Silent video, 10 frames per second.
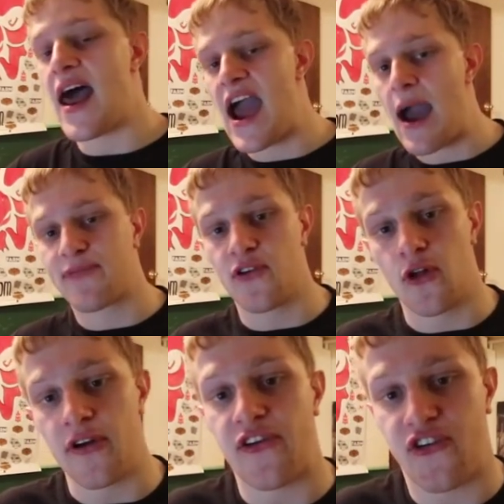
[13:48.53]
And I
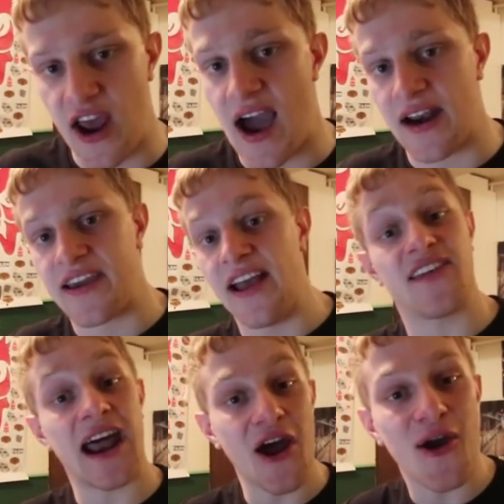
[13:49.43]
absolutely shit on
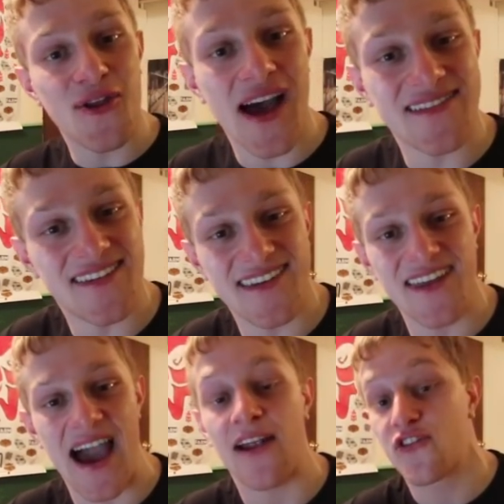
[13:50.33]
kids, and I know you'd like to
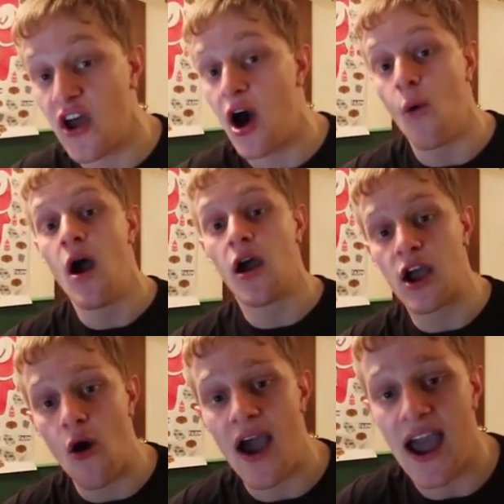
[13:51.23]
see that. So
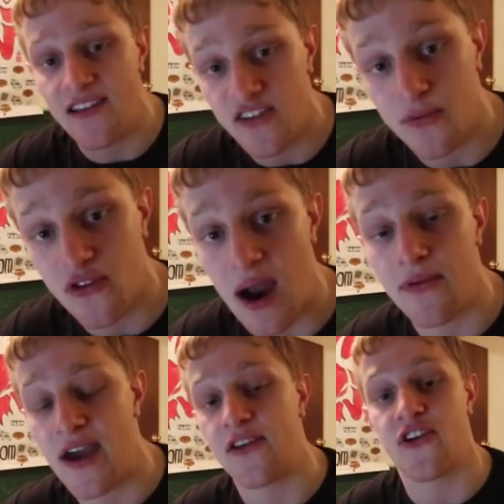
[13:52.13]
go ahead and subscribe
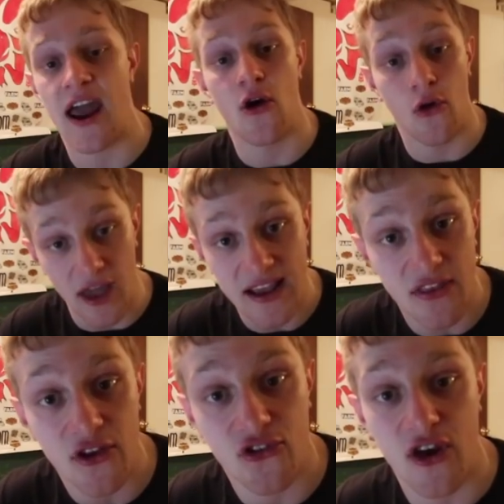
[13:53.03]
to that channel, link
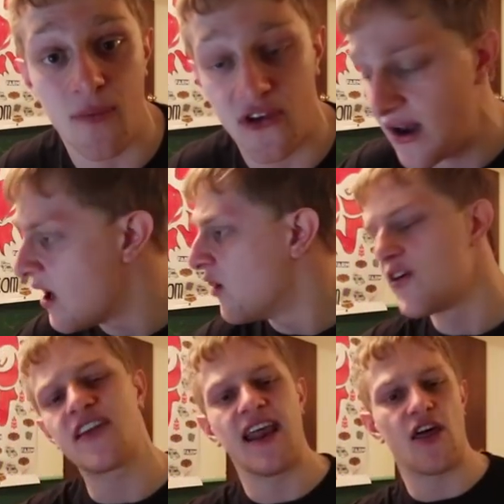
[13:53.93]
in the description.
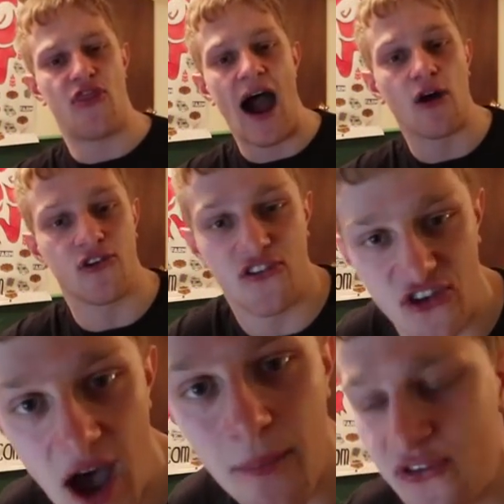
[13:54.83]
Let's get it a thousand
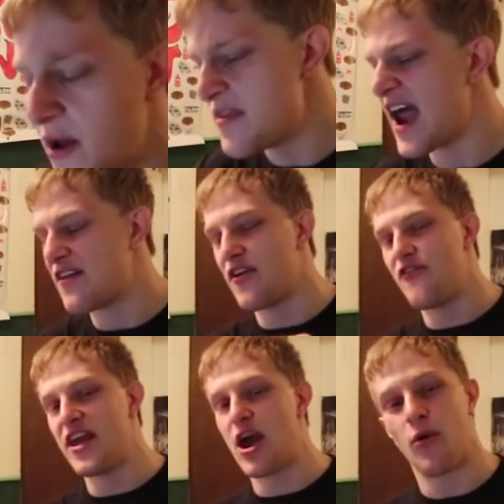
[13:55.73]
subs. Not even a
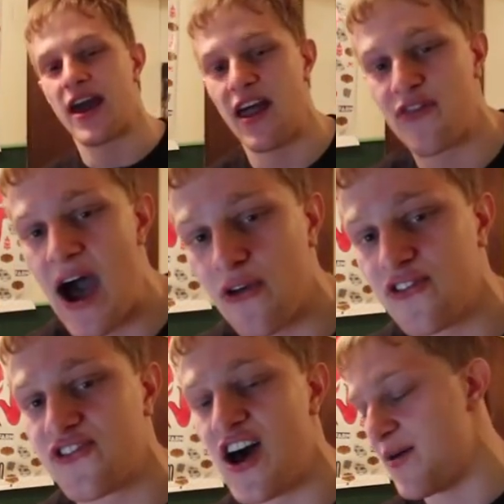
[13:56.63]
video, we'll get it a
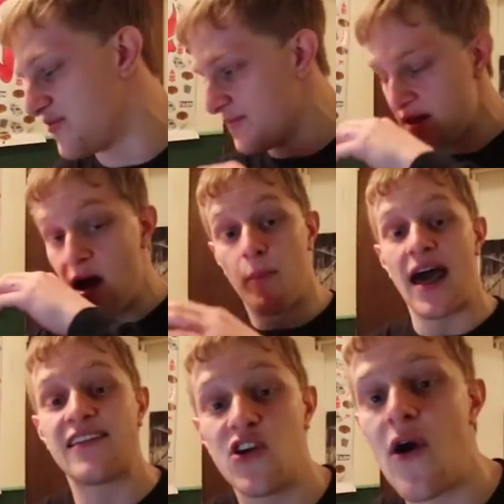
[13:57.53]
thousand subs.
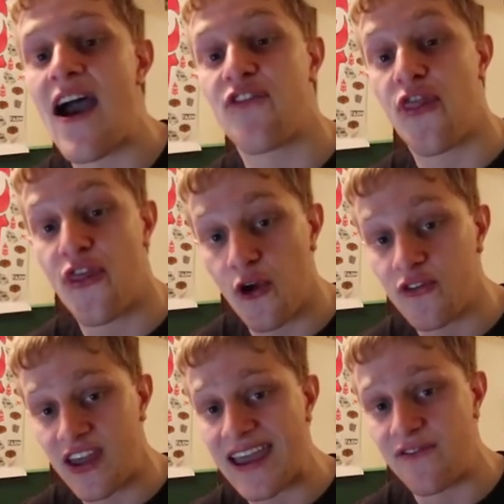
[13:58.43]
But I do have
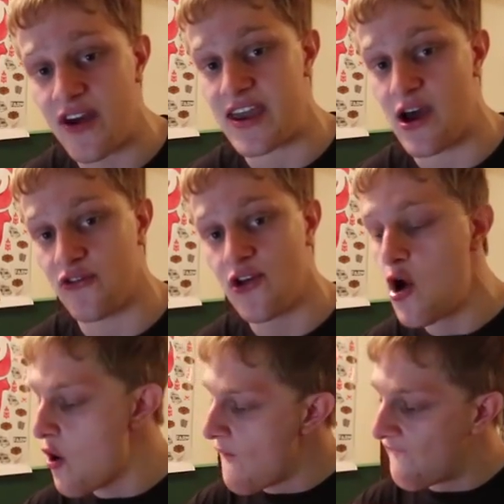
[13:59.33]
13 videos,
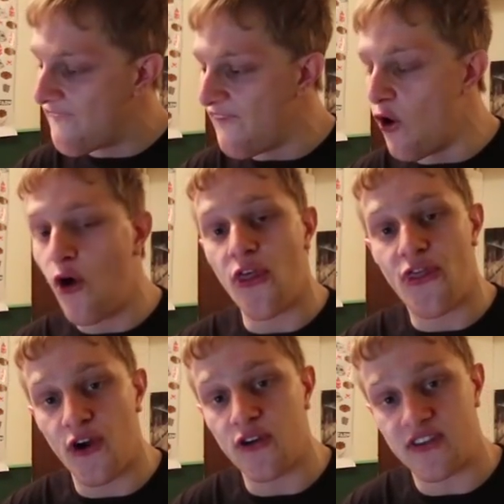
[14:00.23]
full
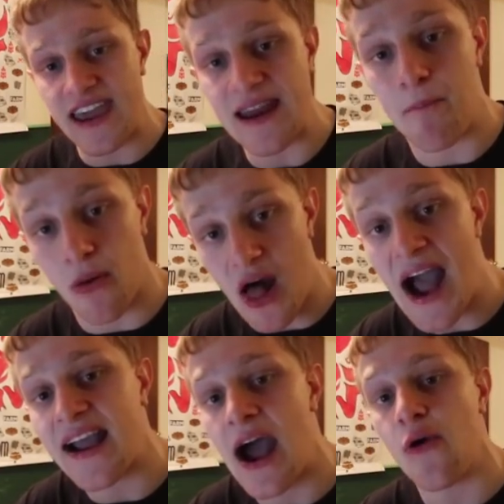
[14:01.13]
13
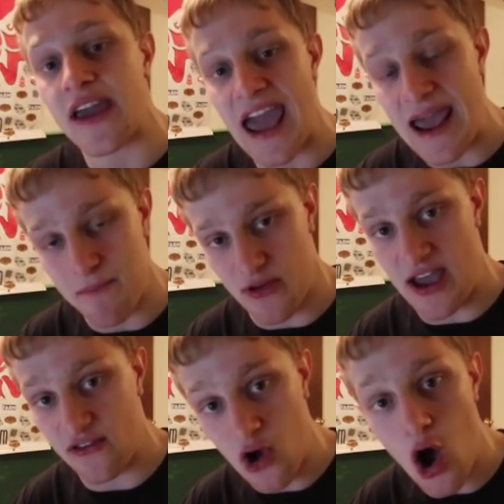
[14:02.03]
blackout
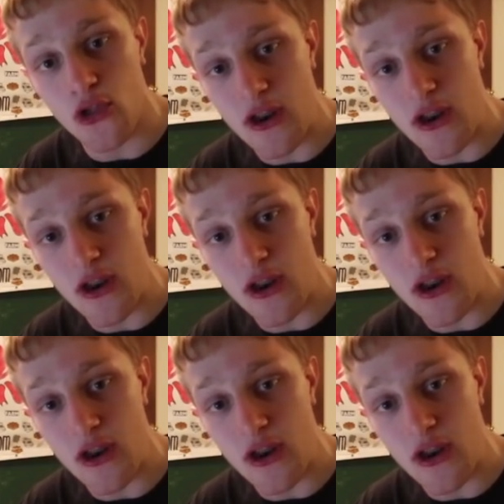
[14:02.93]
gameplays, Call